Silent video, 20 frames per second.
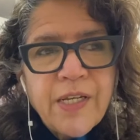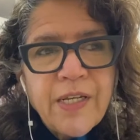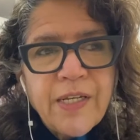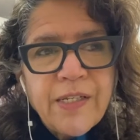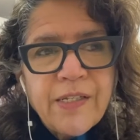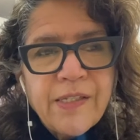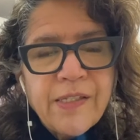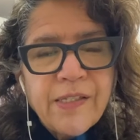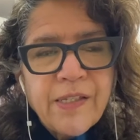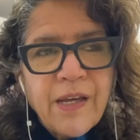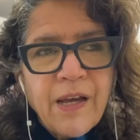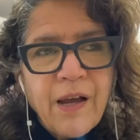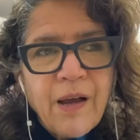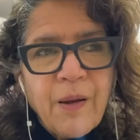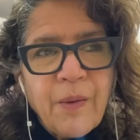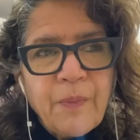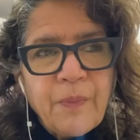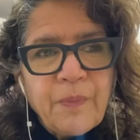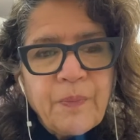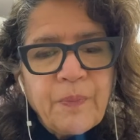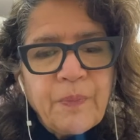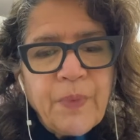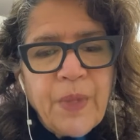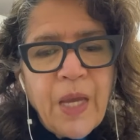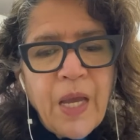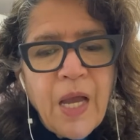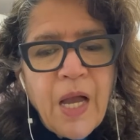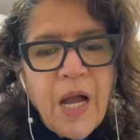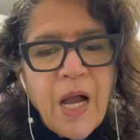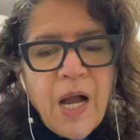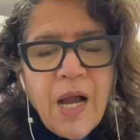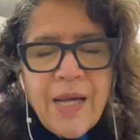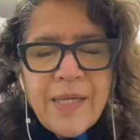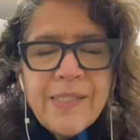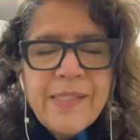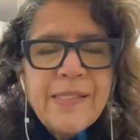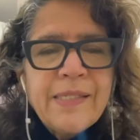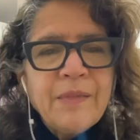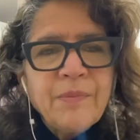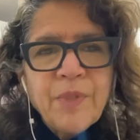is a
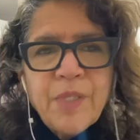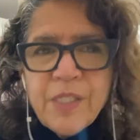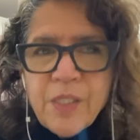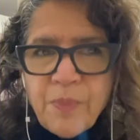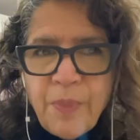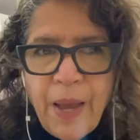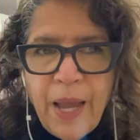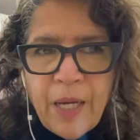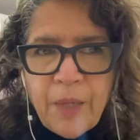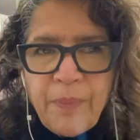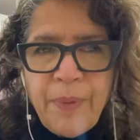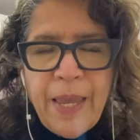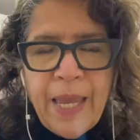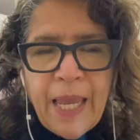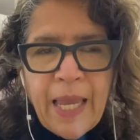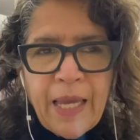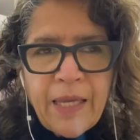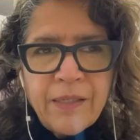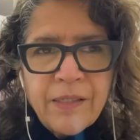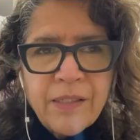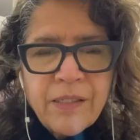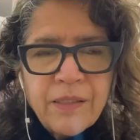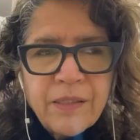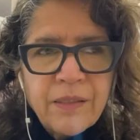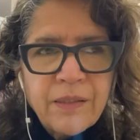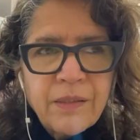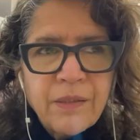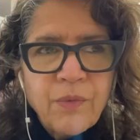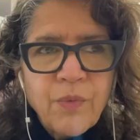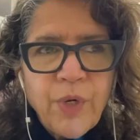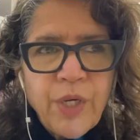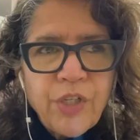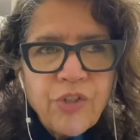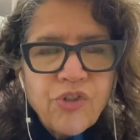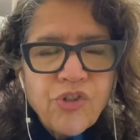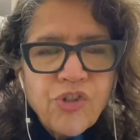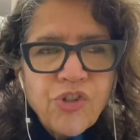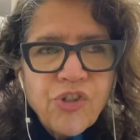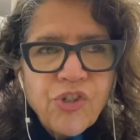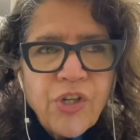seamless back pant,
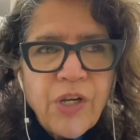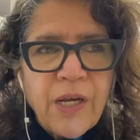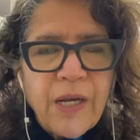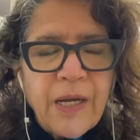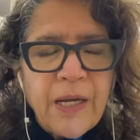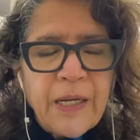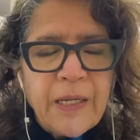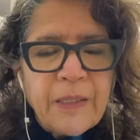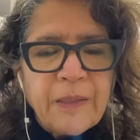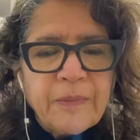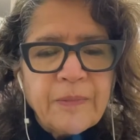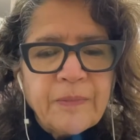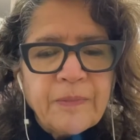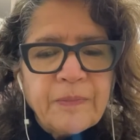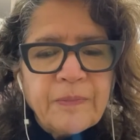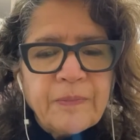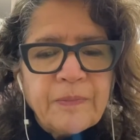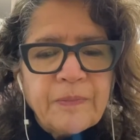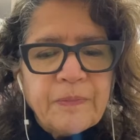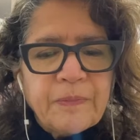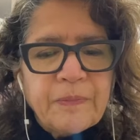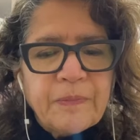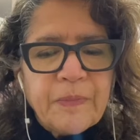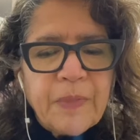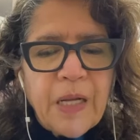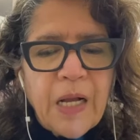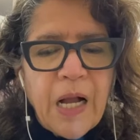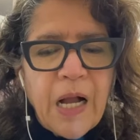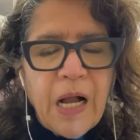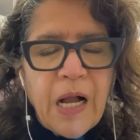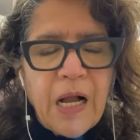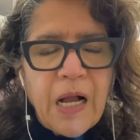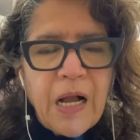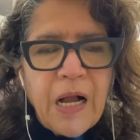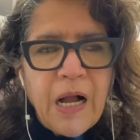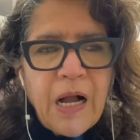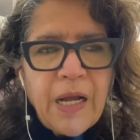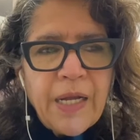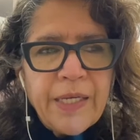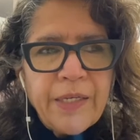which
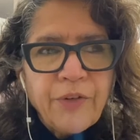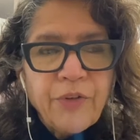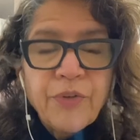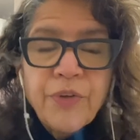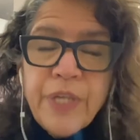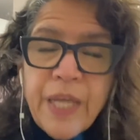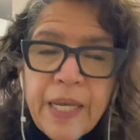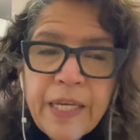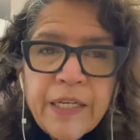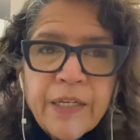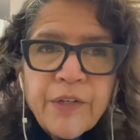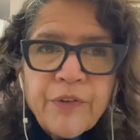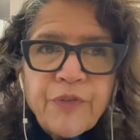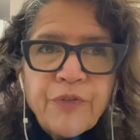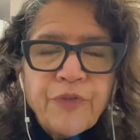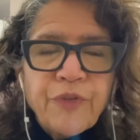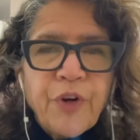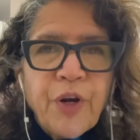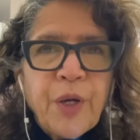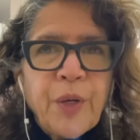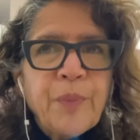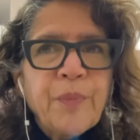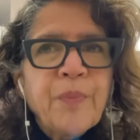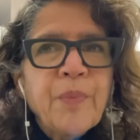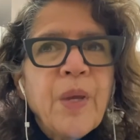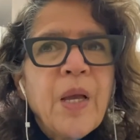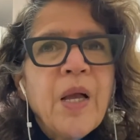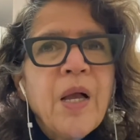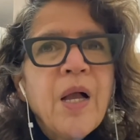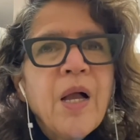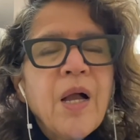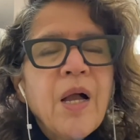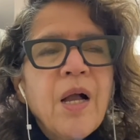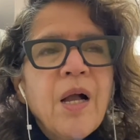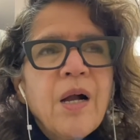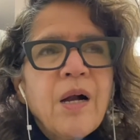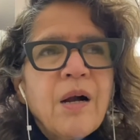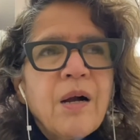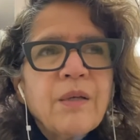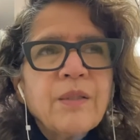I created from
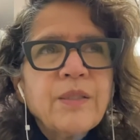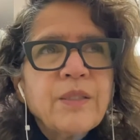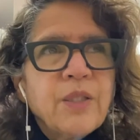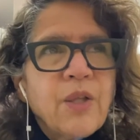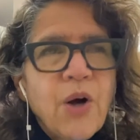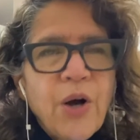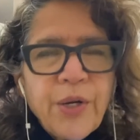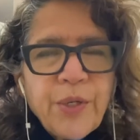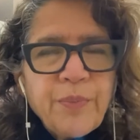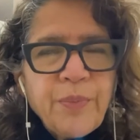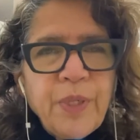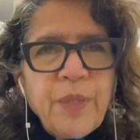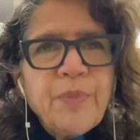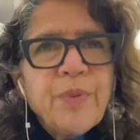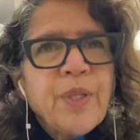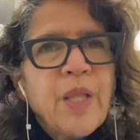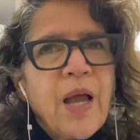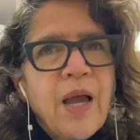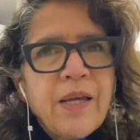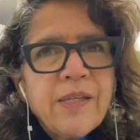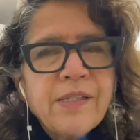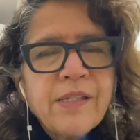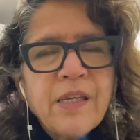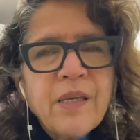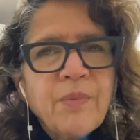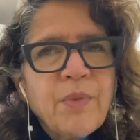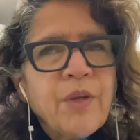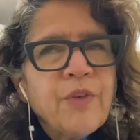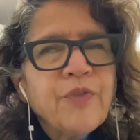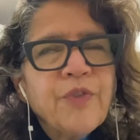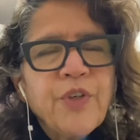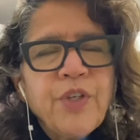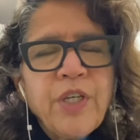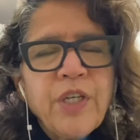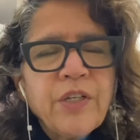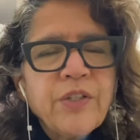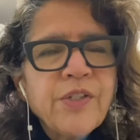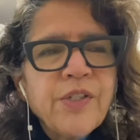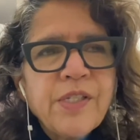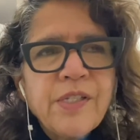a lot of people asking me for
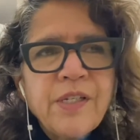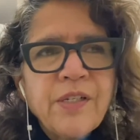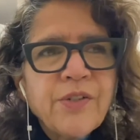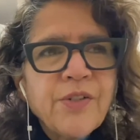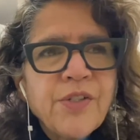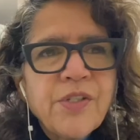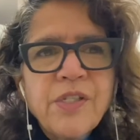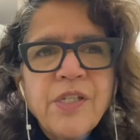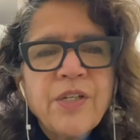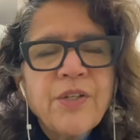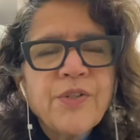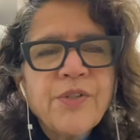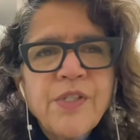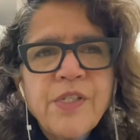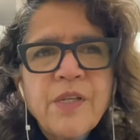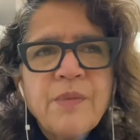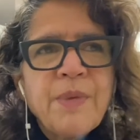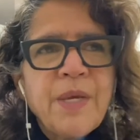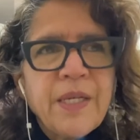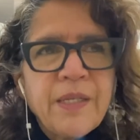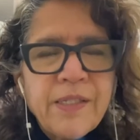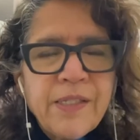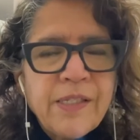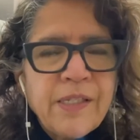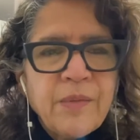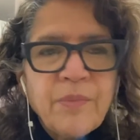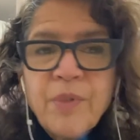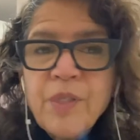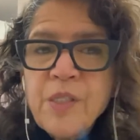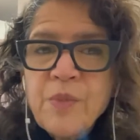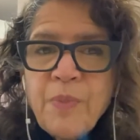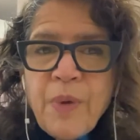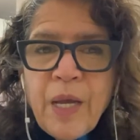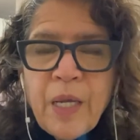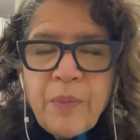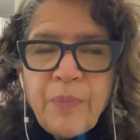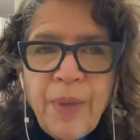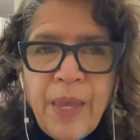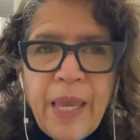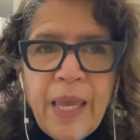years and years and years to make a seamless
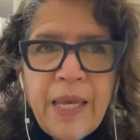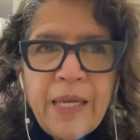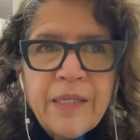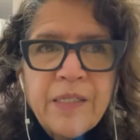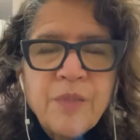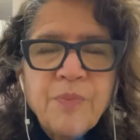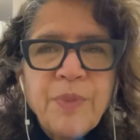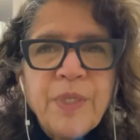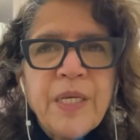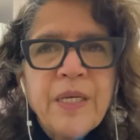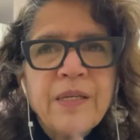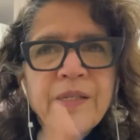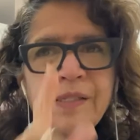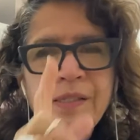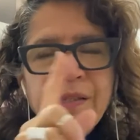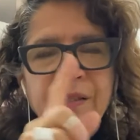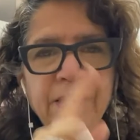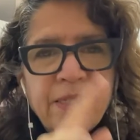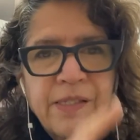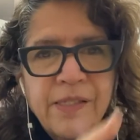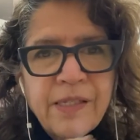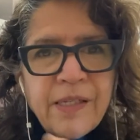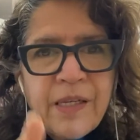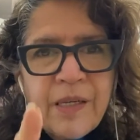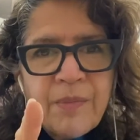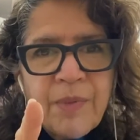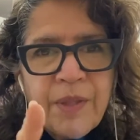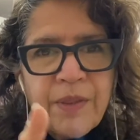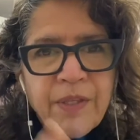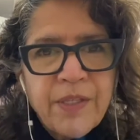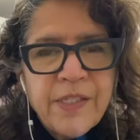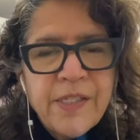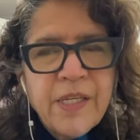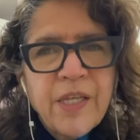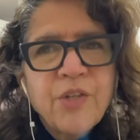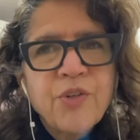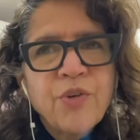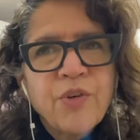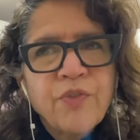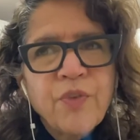back pant, because the seam at the
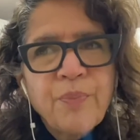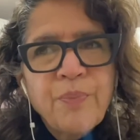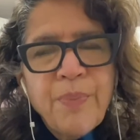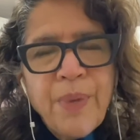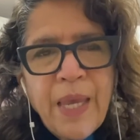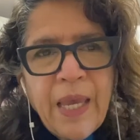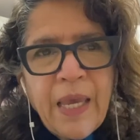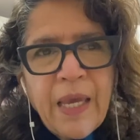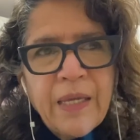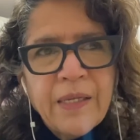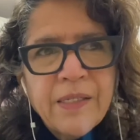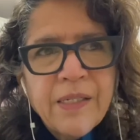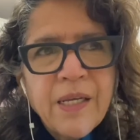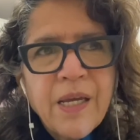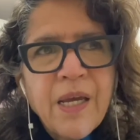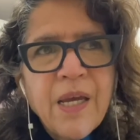center of a pant